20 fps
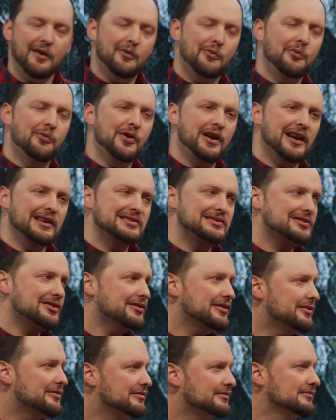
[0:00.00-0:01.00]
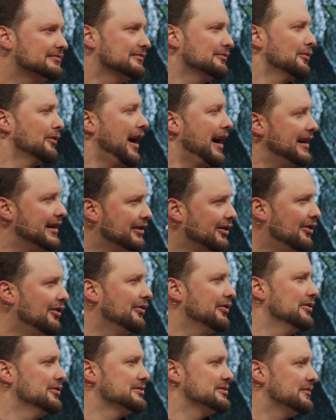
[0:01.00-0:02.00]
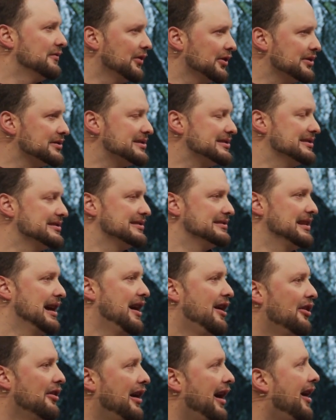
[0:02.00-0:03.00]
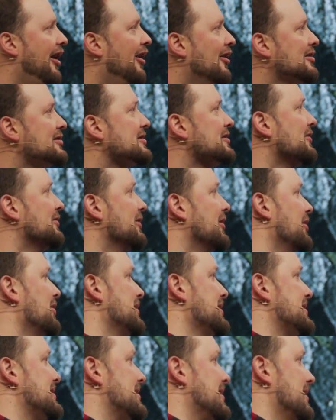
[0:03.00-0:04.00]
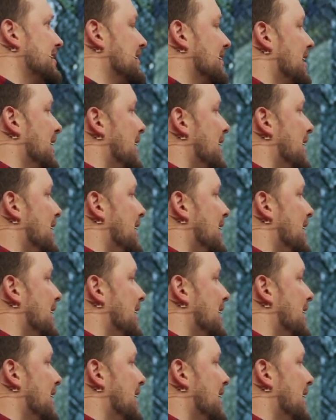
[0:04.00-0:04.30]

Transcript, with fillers: When I started writing all those verses down, I also noticed that